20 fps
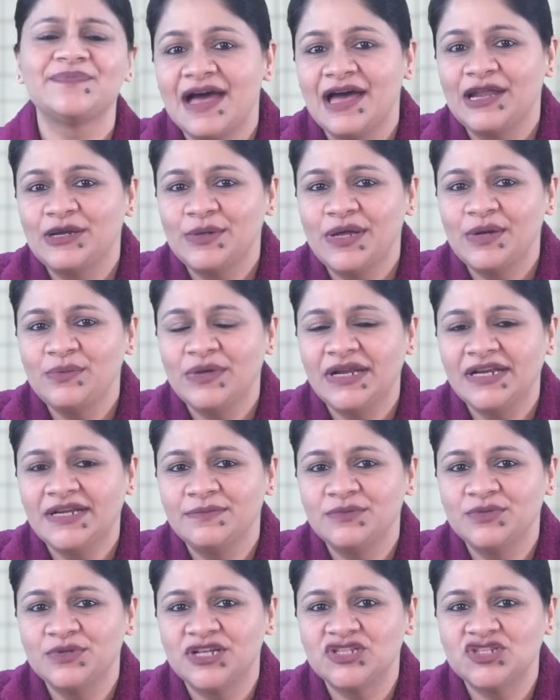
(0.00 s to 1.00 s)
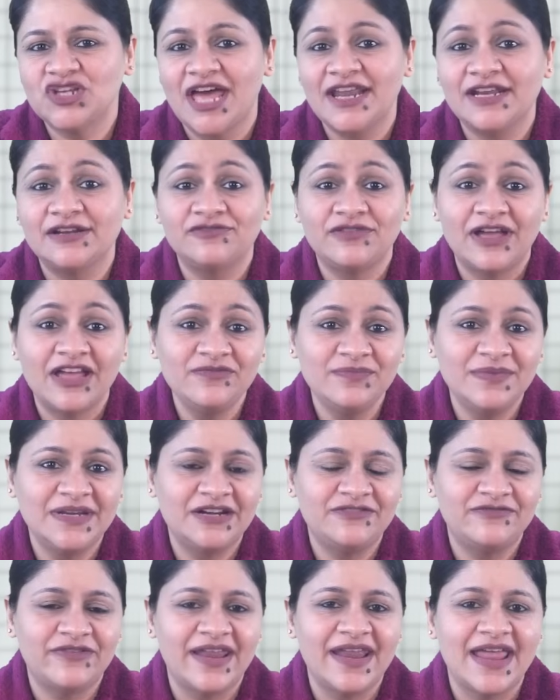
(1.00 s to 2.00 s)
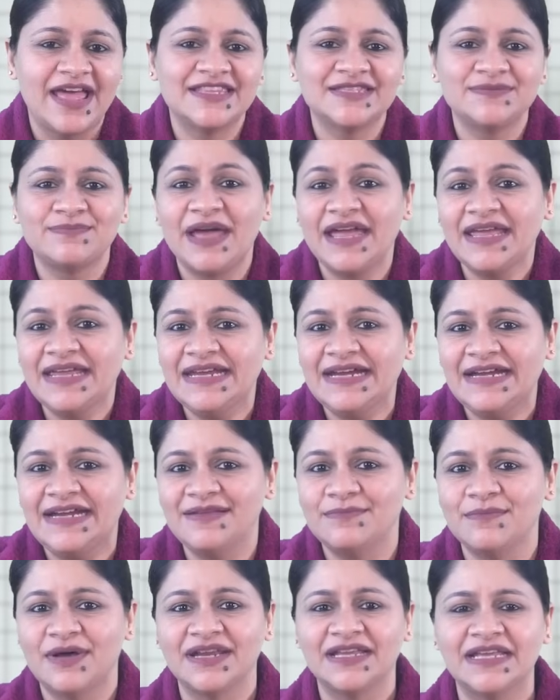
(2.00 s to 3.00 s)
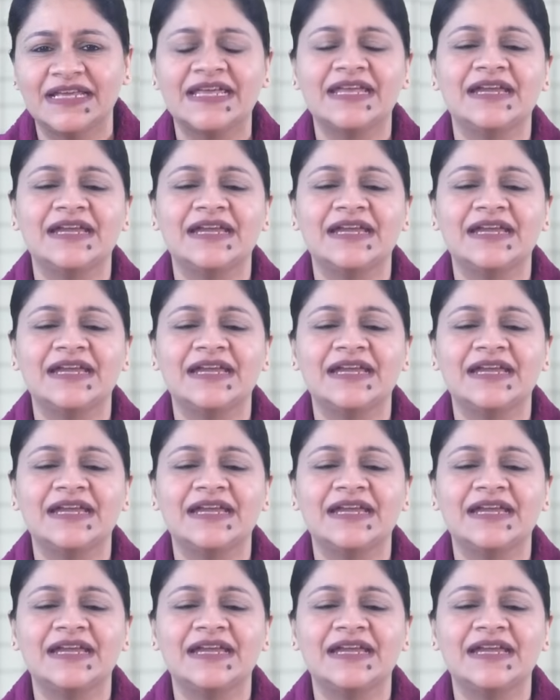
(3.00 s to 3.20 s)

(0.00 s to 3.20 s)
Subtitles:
Hello and welcome to our channel 5 Minute Finance by ET Money.